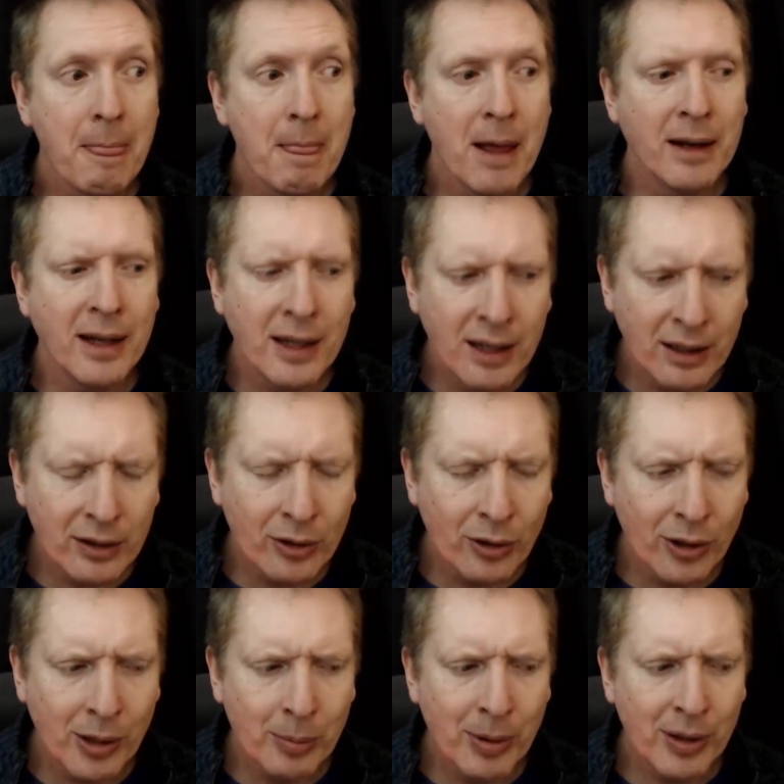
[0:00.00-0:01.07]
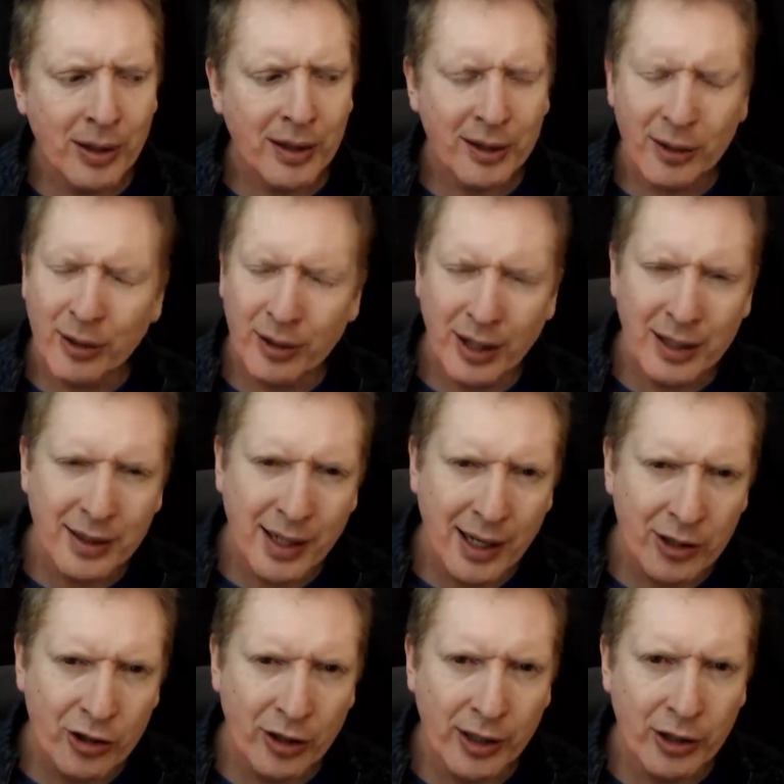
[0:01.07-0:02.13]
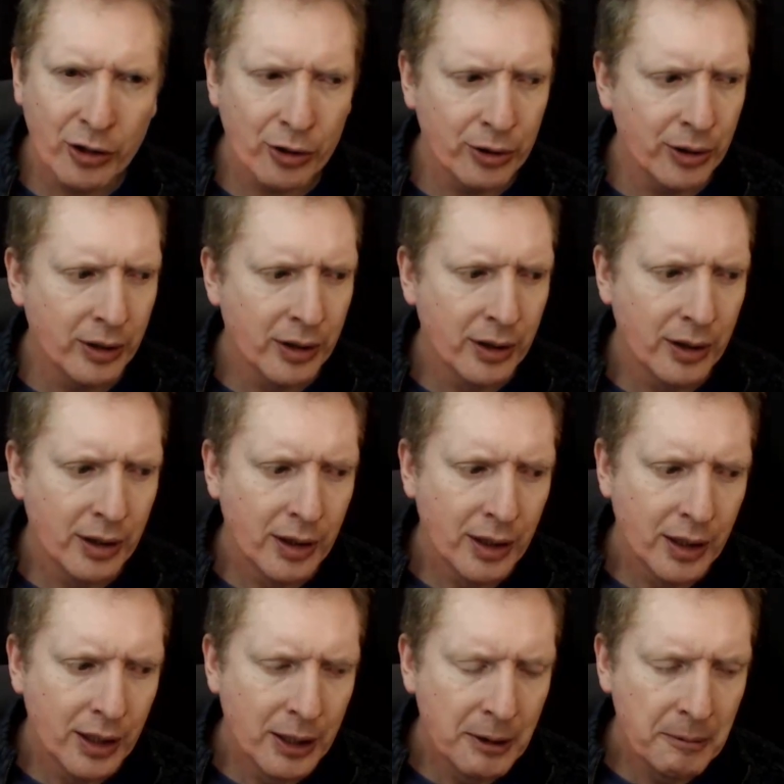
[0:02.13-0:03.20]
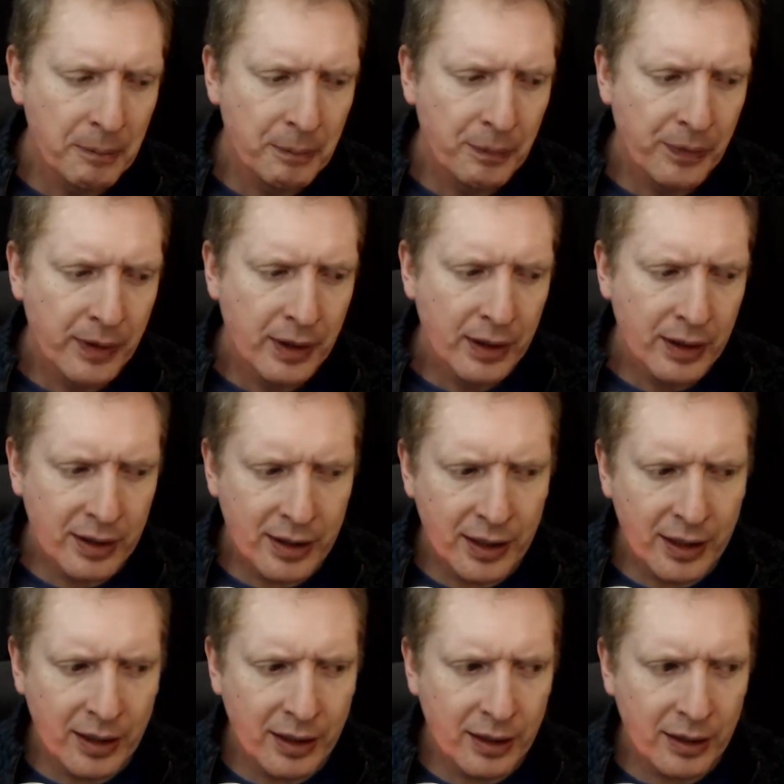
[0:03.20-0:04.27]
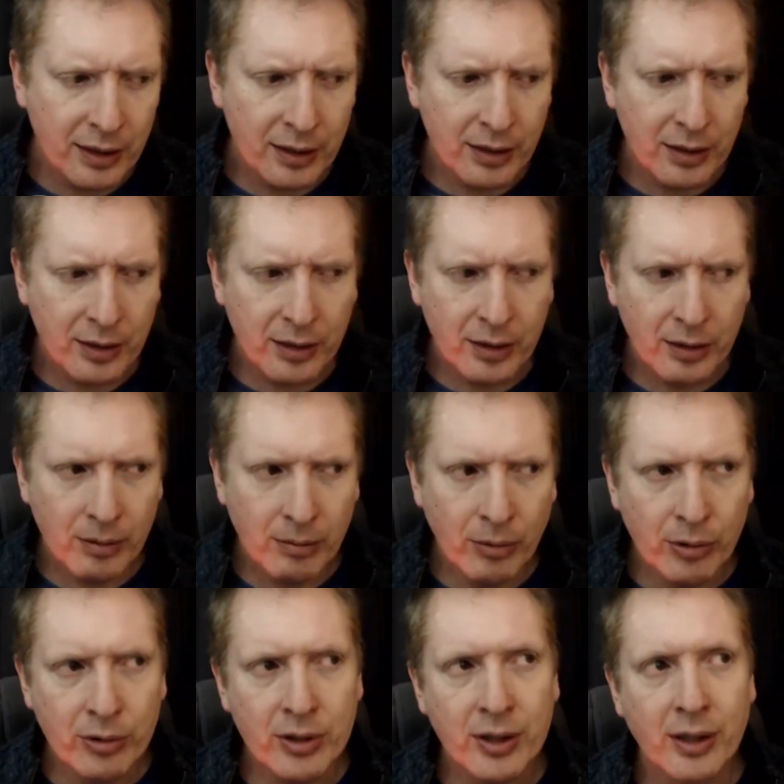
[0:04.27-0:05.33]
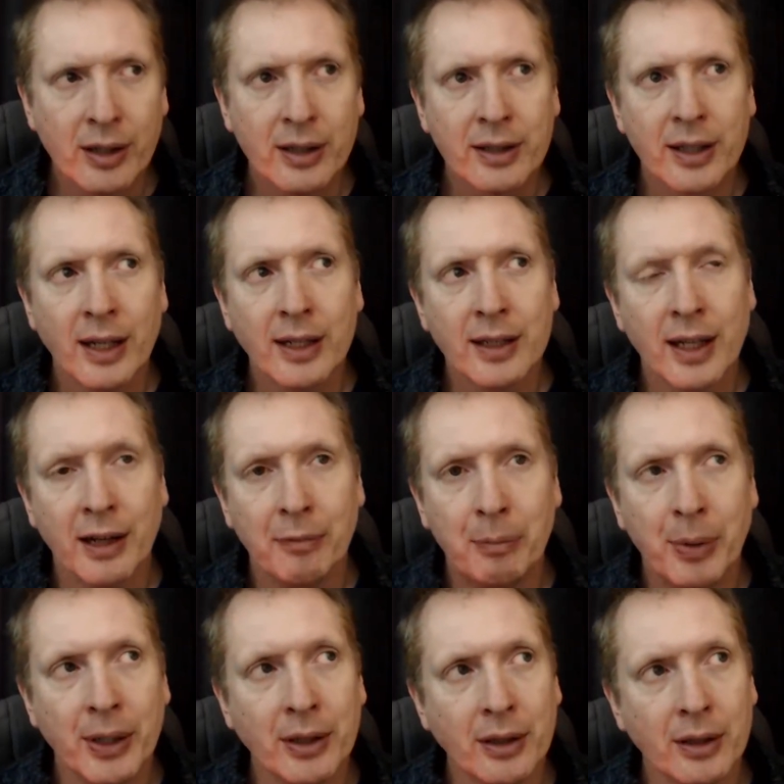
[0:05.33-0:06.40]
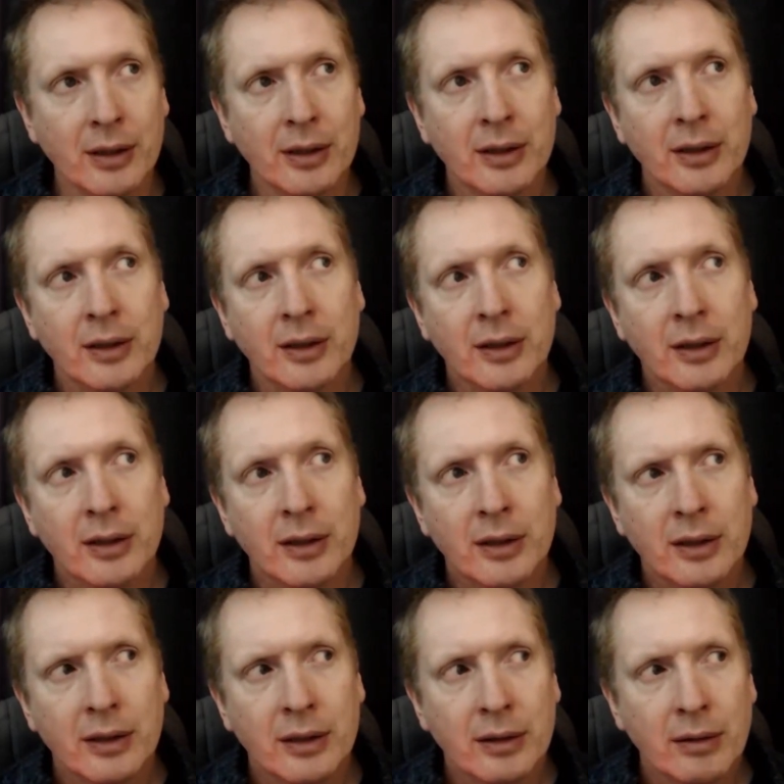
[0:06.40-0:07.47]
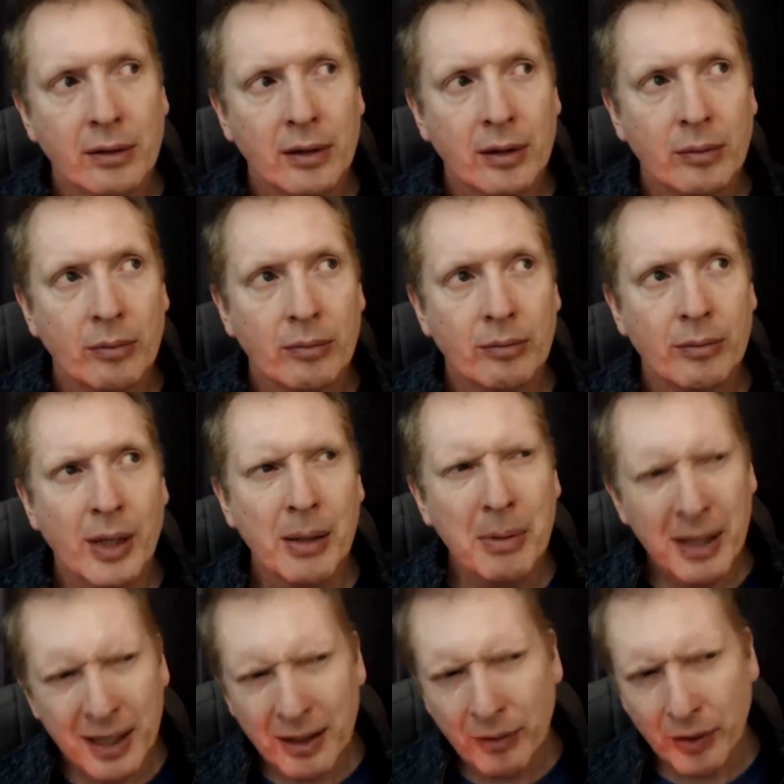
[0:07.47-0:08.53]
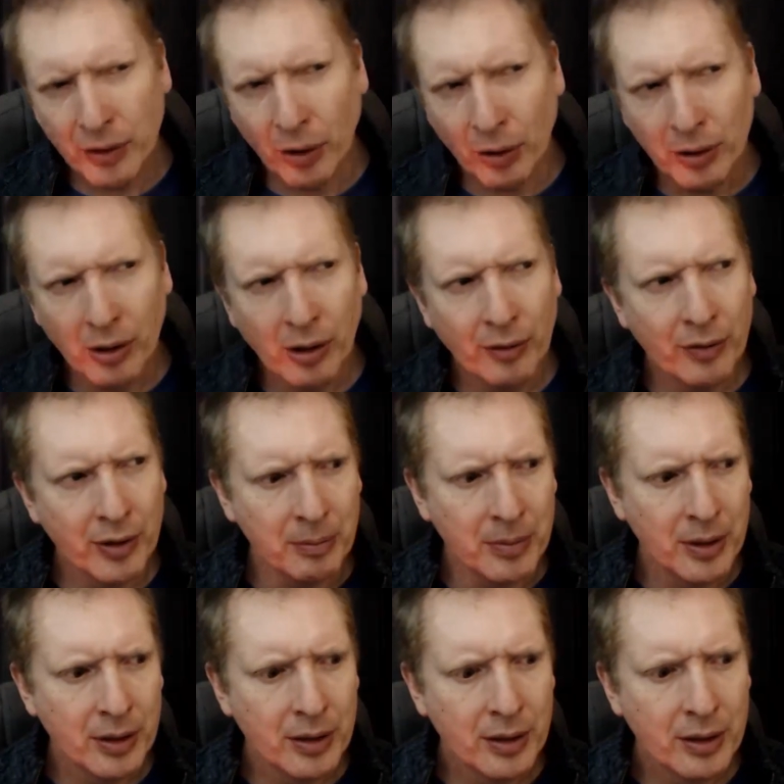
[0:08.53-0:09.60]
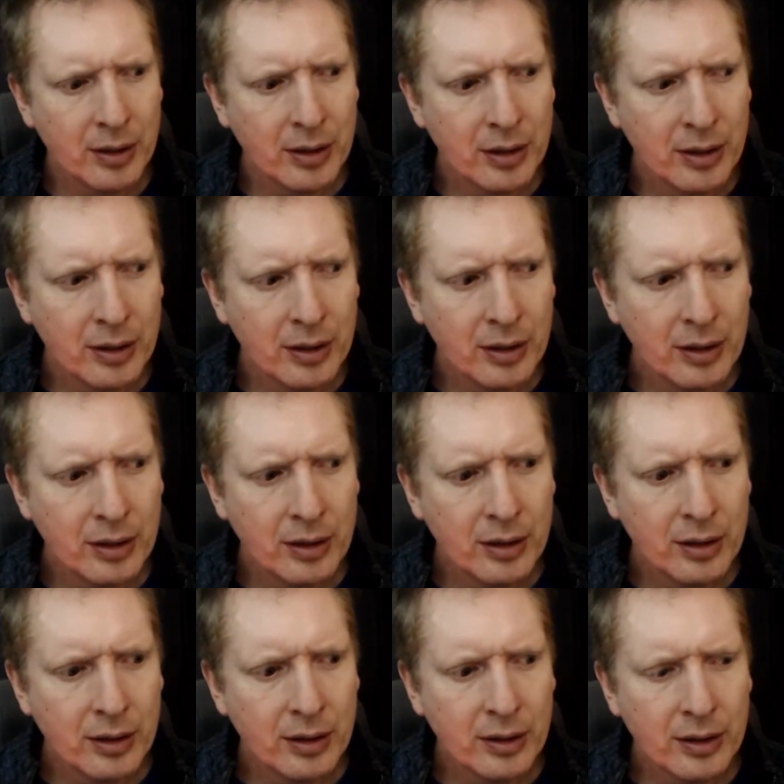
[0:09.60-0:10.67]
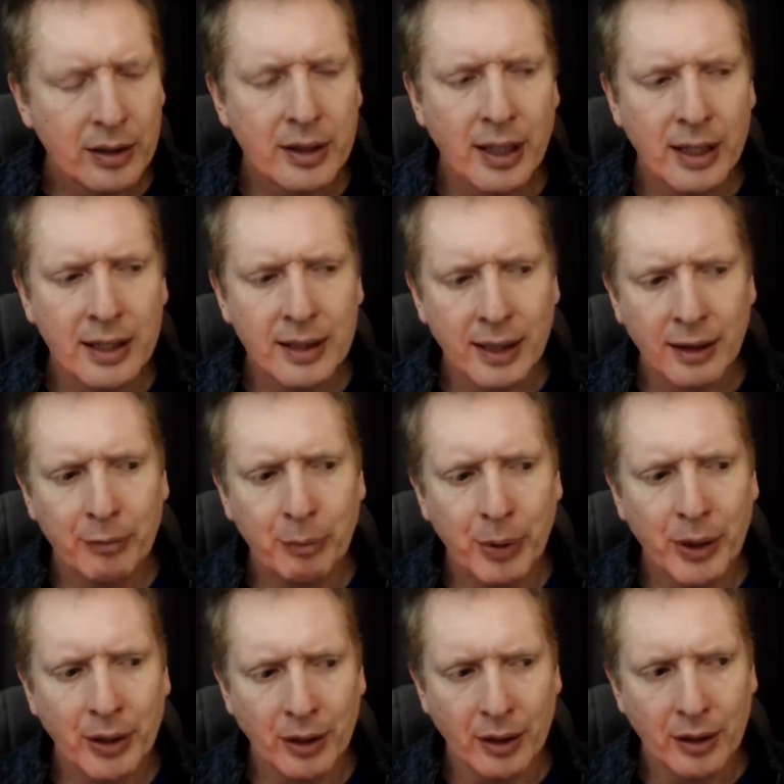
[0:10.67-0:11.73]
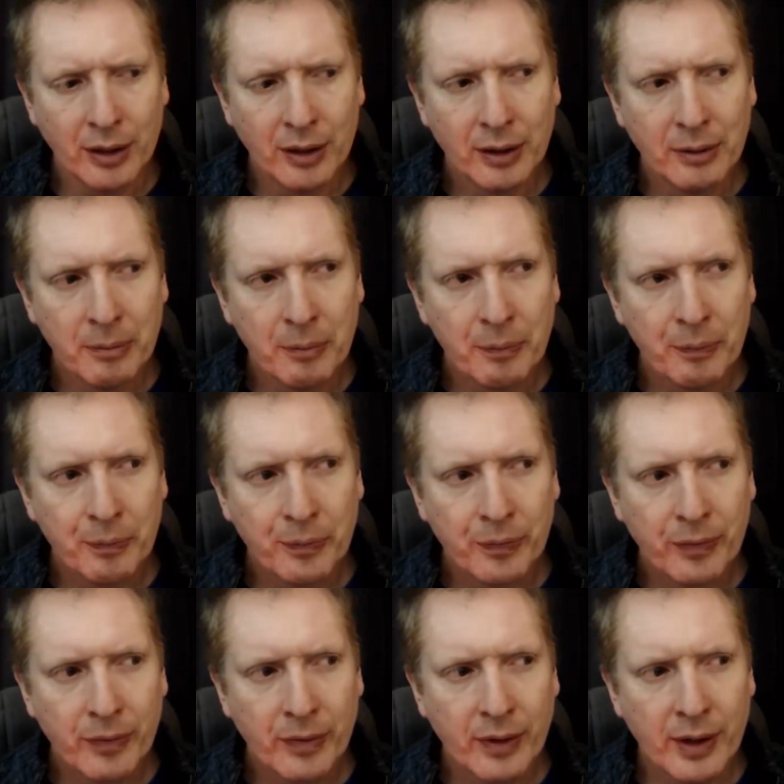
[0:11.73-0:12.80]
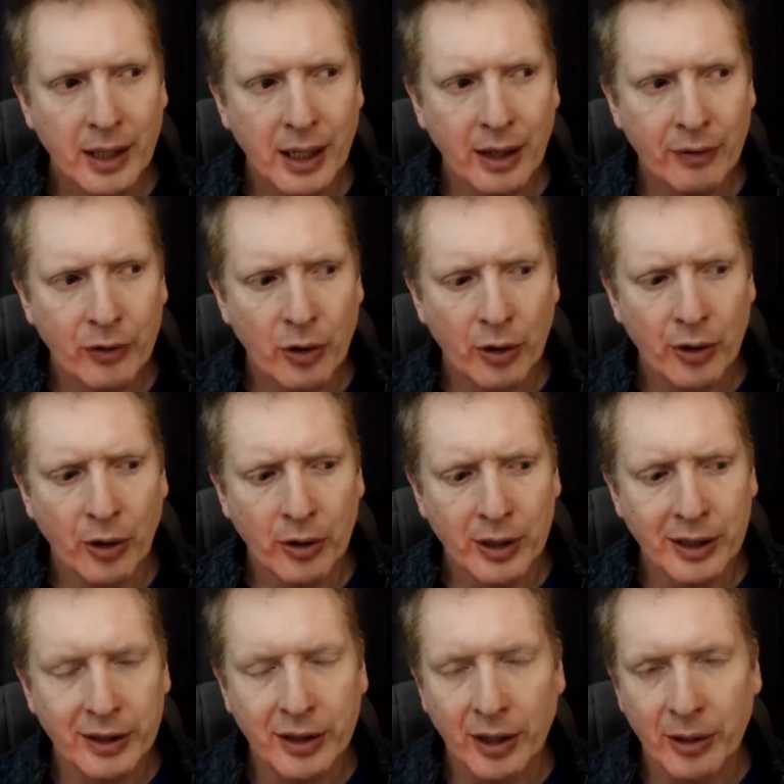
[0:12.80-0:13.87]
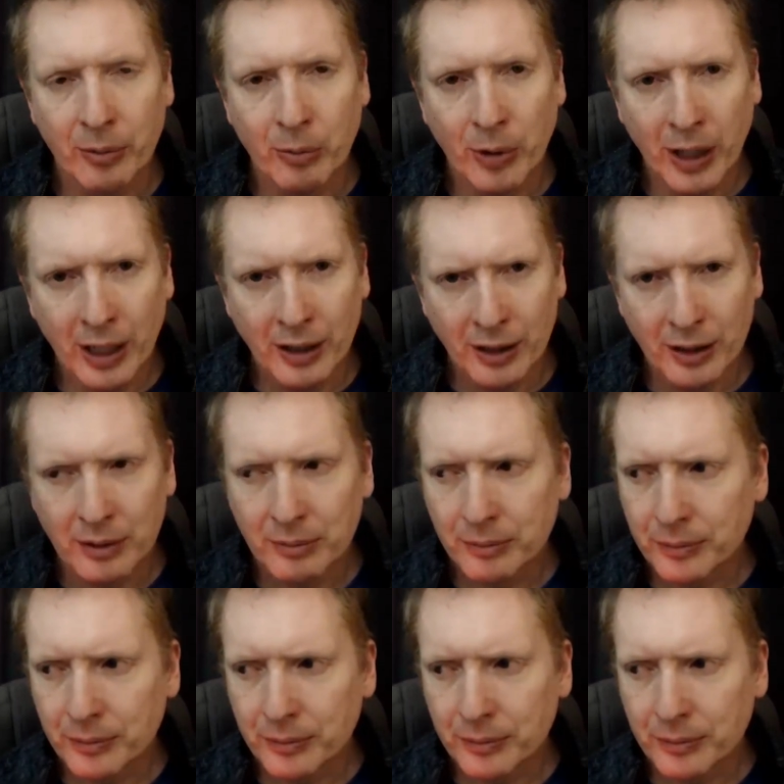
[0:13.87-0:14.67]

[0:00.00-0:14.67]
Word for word: And then I thought about it, I thought that's actually true. You see, most of the sites I've built, maybe even all of them, the sites I've built that have gone on and done well,